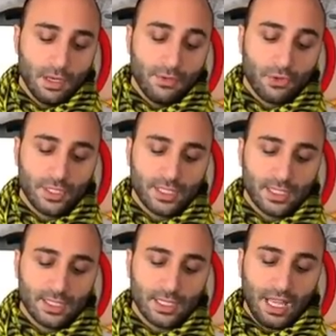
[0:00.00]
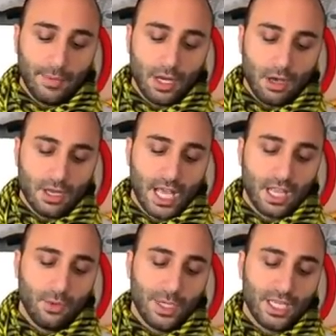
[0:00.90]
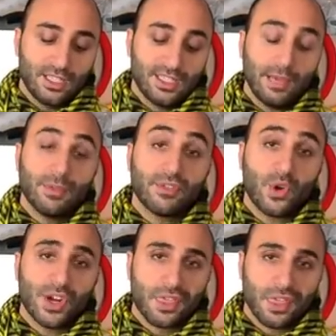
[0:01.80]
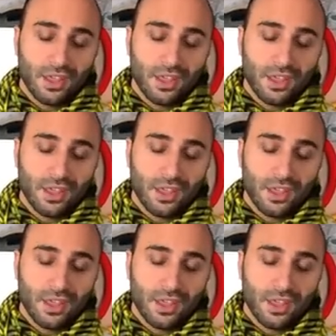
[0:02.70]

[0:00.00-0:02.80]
For instance, in Lebanon, Halloween is December 4th.